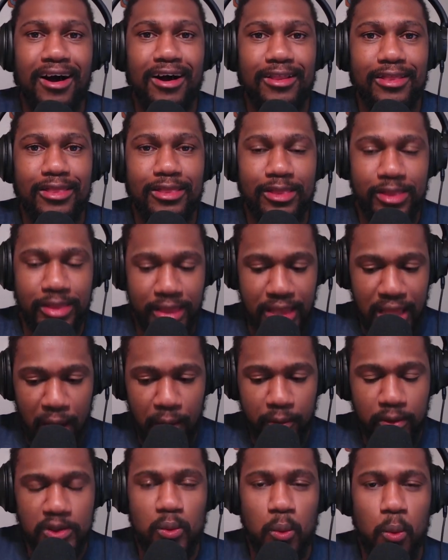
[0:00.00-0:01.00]
there
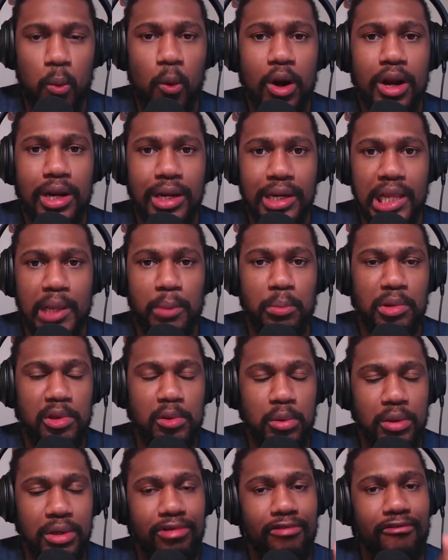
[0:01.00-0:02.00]
is one day
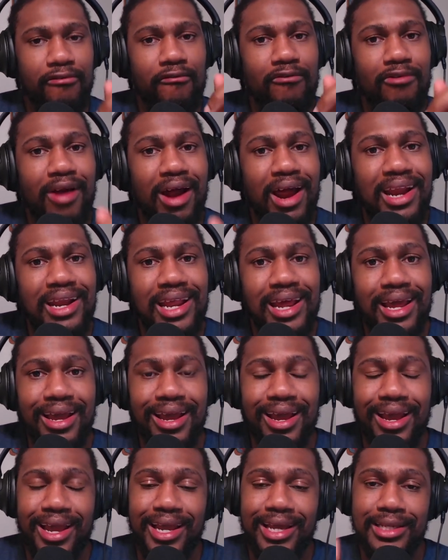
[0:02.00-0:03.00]
between Friday
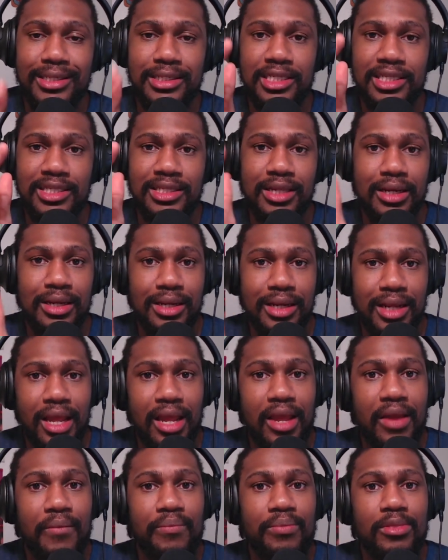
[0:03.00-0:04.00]
and Sunday.
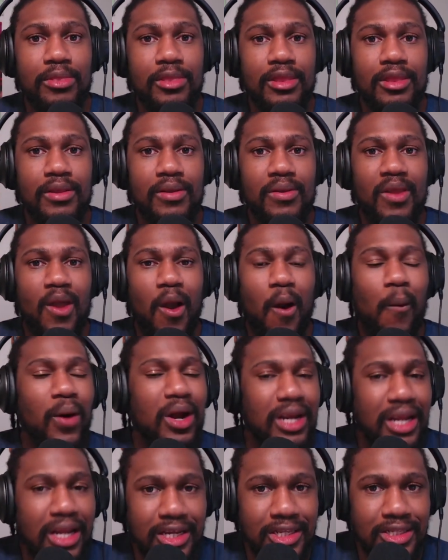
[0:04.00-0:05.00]

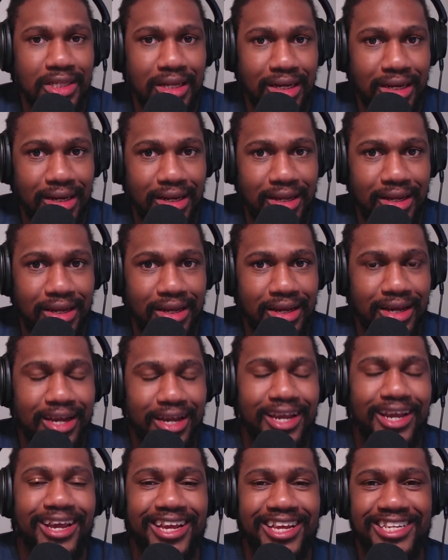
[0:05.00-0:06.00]
What day is it?
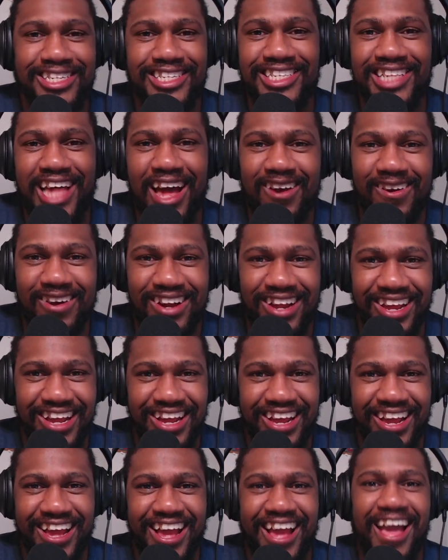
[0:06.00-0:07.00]
It's Saturday.
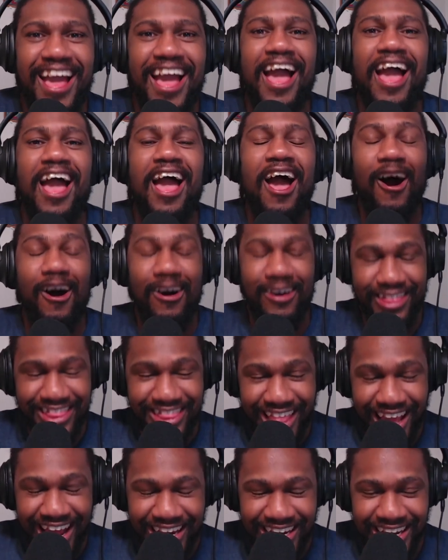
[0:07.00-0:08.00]
On
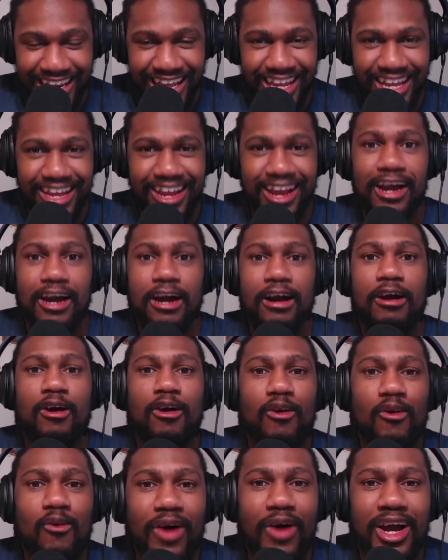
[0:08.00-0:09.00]
that day,
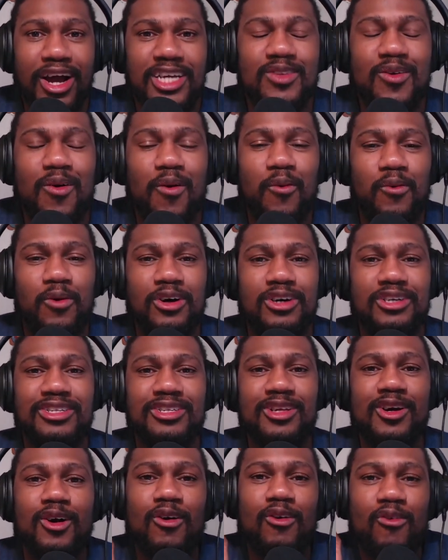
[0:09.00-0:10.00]
Christ was
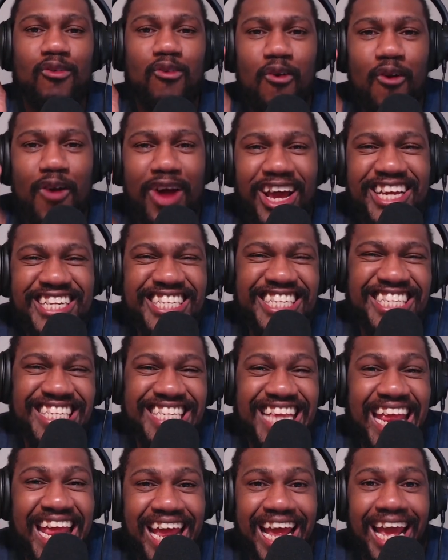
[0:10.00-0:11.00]

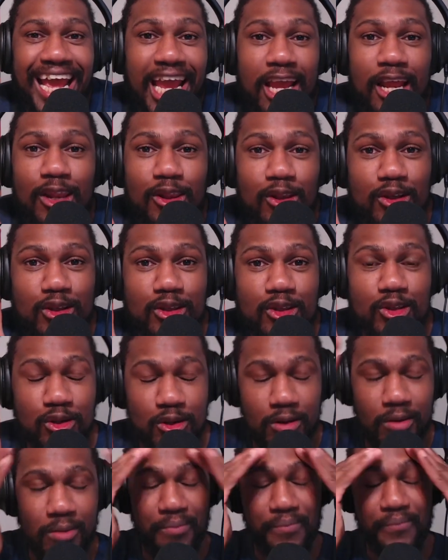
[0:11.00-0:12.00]
resting in the
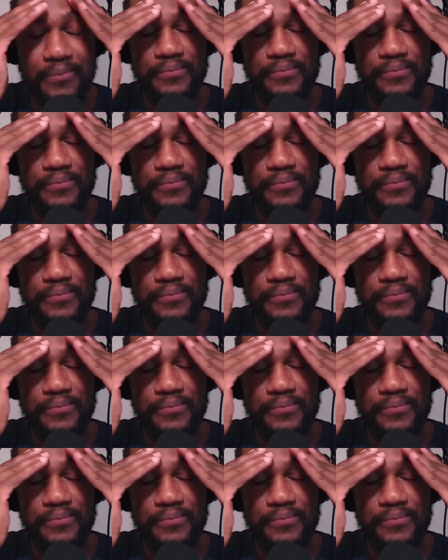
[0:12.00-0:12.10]
tomb.